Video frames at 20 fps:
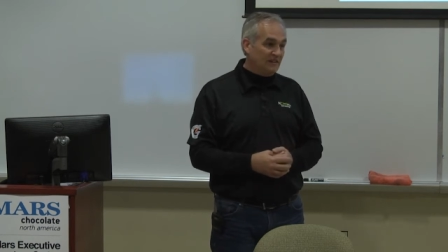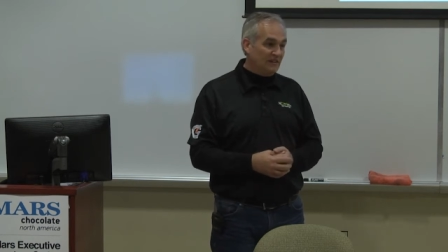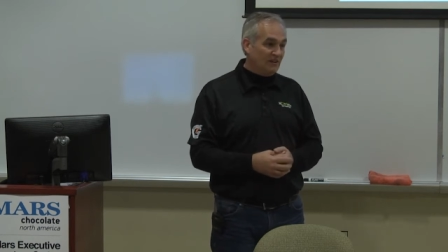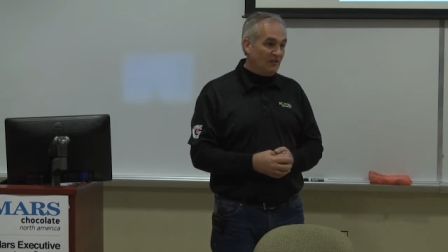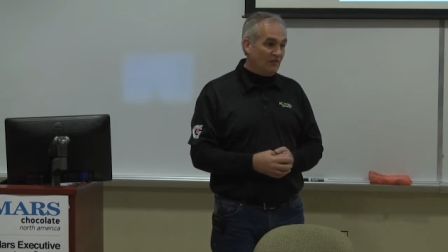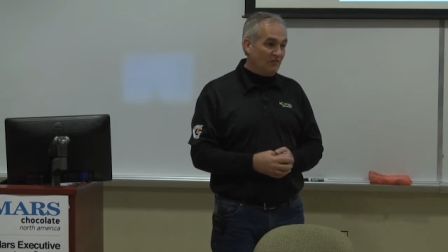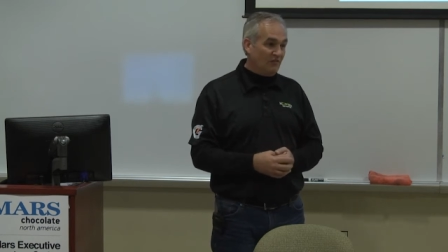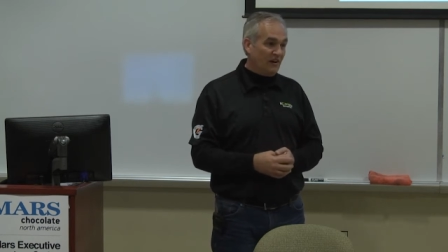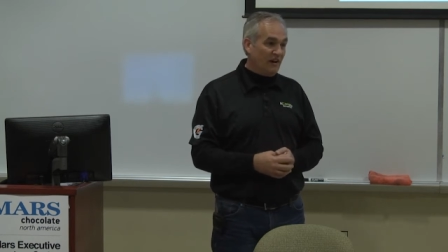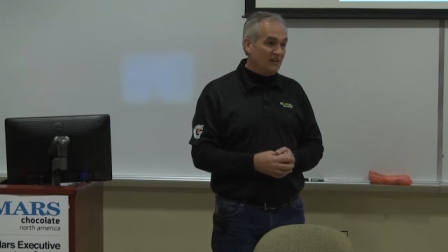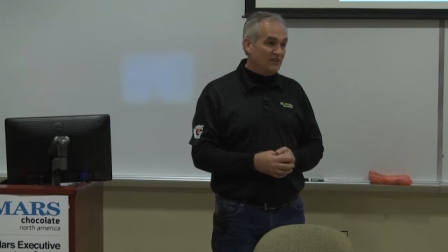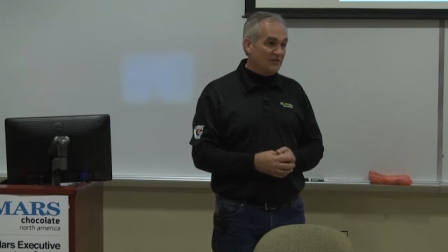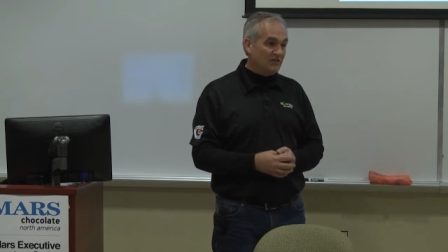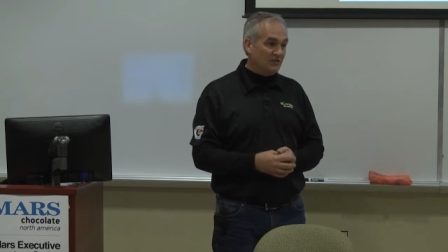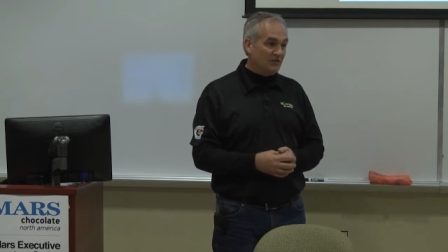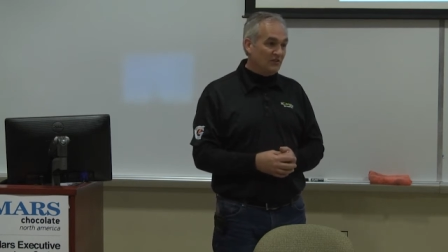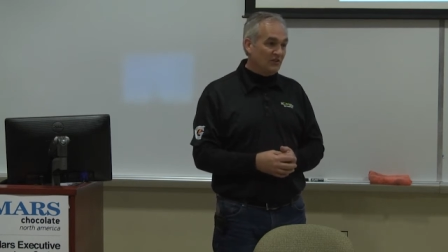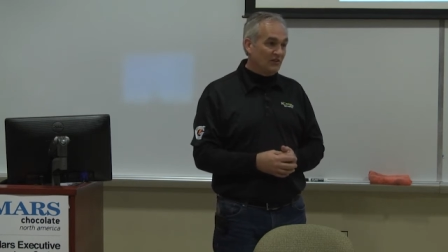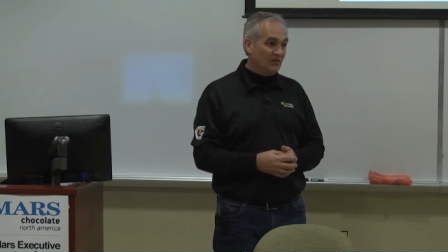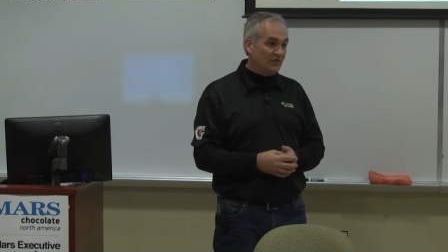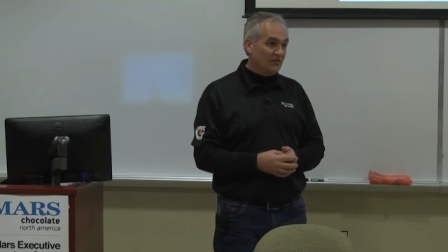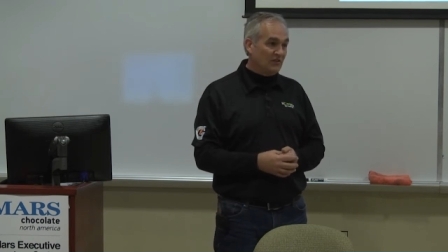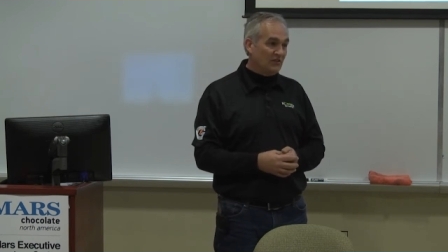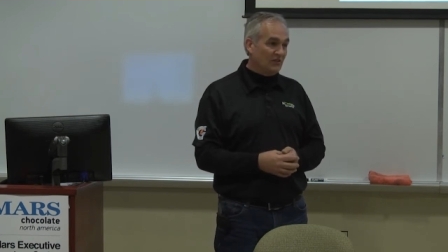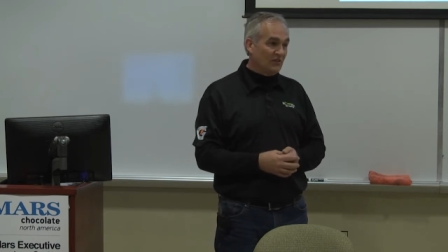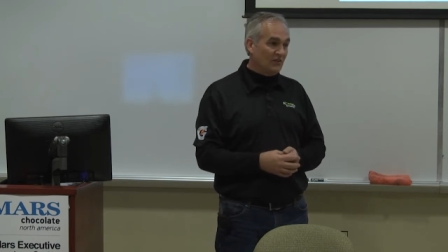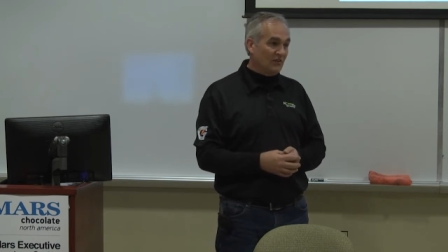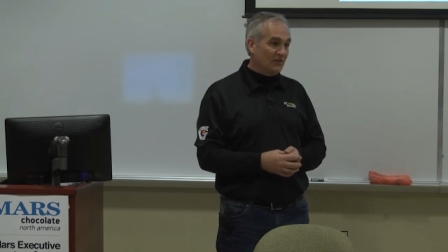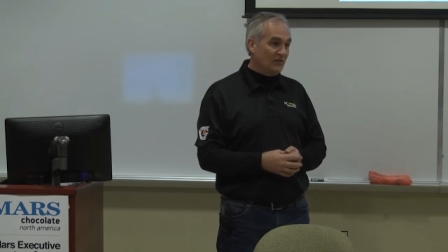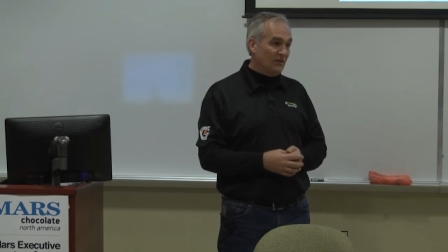you know, find your,
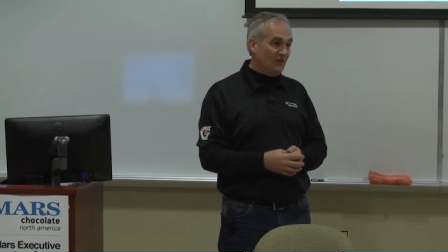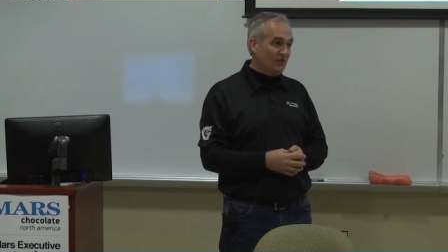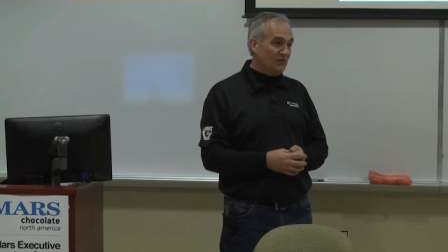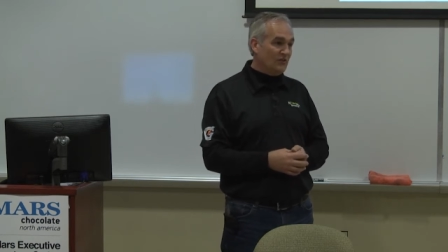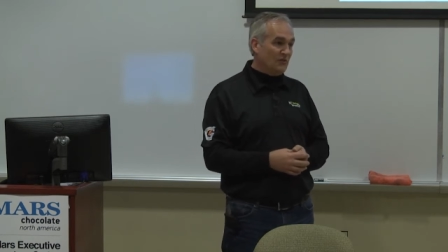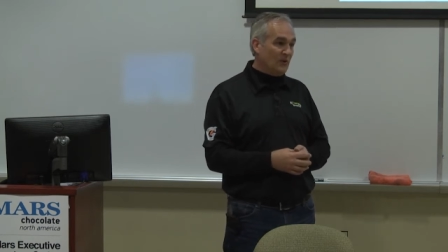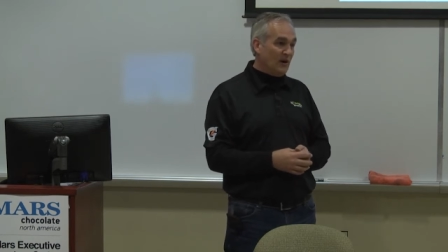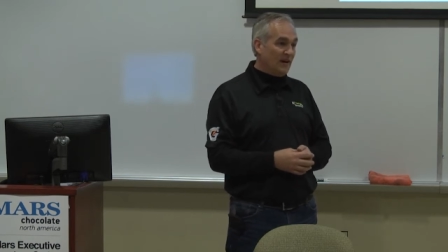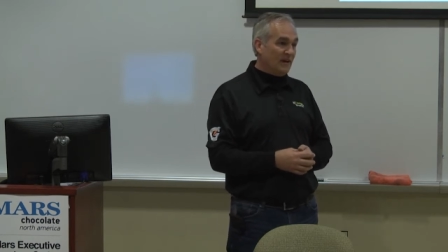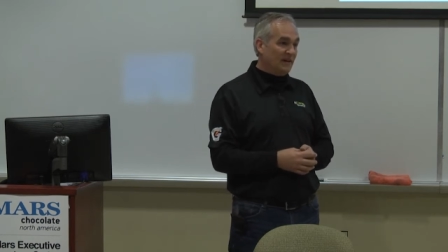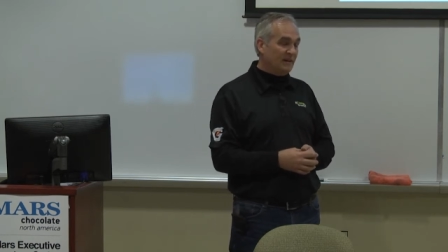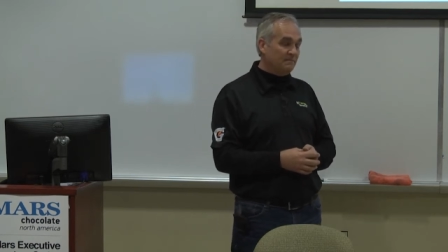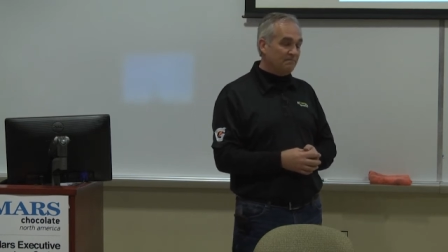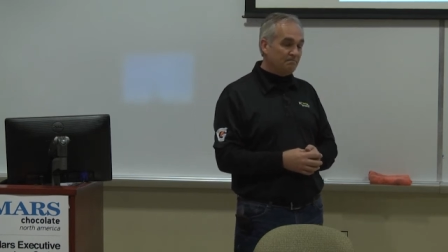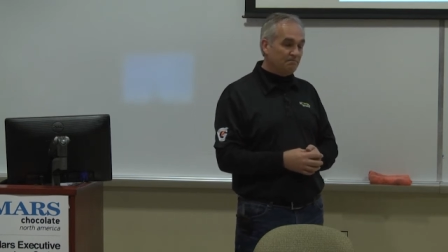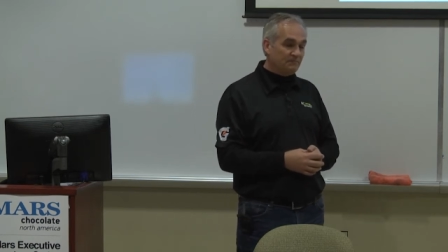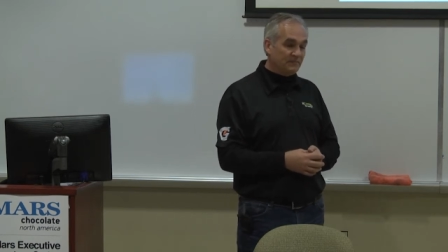your own way.